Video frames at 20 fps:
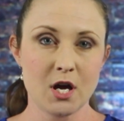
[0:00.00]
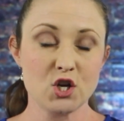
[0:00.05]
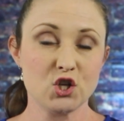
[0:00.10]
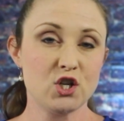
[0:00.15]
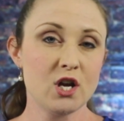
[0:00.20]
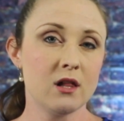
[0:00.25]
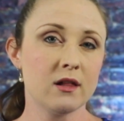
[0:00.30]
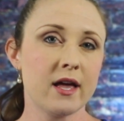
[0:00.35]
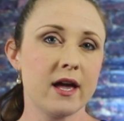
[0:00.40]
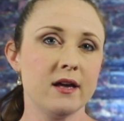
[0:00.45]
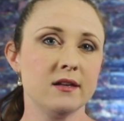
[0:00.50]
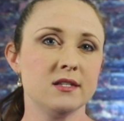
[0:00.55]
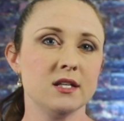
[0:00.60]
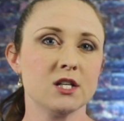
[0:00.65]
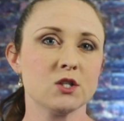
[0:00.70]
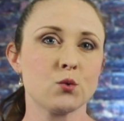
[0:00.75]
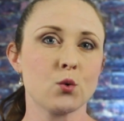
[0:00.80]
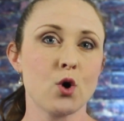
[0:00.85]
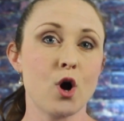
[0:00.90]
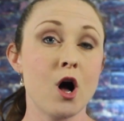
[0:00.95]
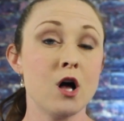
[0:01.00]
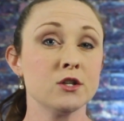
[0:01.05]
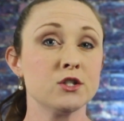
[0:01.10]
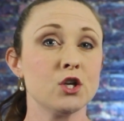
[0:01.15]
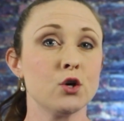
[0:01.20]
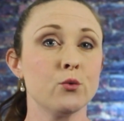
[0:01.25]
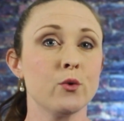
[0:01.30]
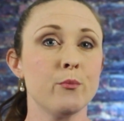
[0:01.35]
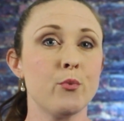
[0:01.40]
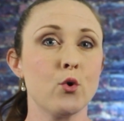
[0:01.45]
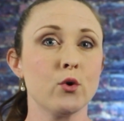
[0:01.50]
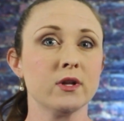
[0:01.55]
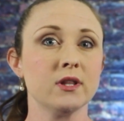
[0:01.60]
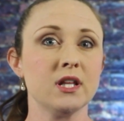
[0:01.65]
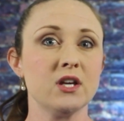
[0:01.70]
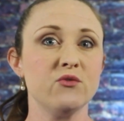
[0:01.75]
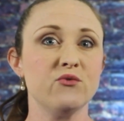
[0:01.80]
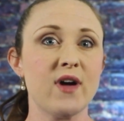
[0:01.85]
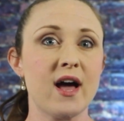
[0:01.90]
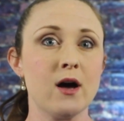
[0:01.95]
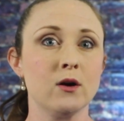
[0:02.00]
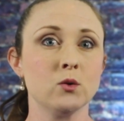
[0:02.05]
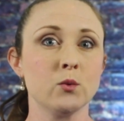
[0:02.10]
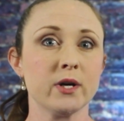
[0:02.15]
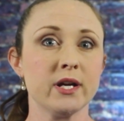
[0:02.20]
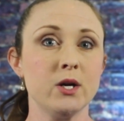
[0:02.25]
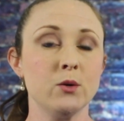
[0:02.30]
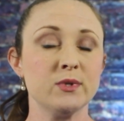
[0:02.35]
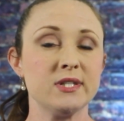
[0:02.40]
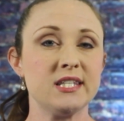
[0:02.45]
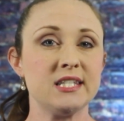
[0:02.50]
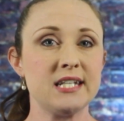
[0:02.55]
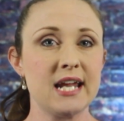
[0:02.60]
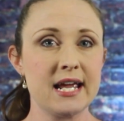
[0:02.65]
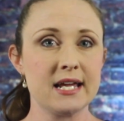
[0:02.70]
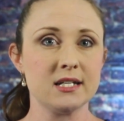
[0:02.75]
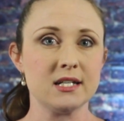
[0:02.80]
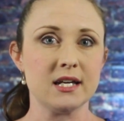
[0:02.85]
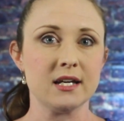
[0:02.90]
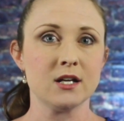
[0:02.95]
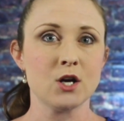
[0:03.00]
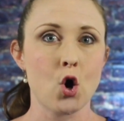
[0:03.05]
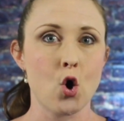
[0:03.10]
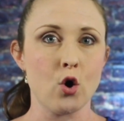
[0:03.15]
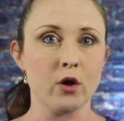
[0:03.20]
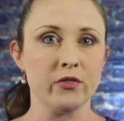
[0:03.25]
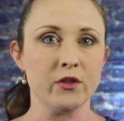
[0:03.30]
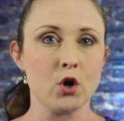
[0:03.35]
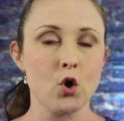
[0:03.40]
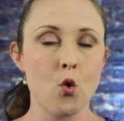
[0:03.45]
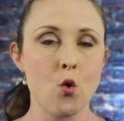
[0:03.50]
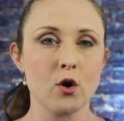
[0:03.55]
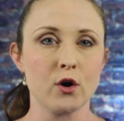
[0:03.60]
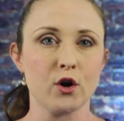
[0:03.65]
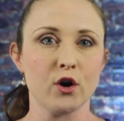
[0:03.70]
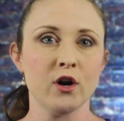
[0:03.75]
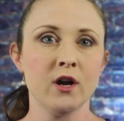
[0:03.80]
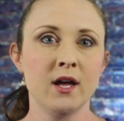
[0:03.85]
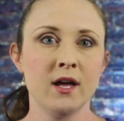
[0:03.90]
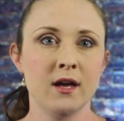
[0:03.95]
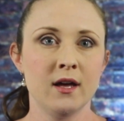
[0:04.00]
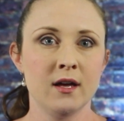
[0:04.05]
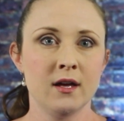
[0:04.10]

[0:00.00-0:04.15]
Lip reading: Shell casings were also reportedly found where he was standing on the corner.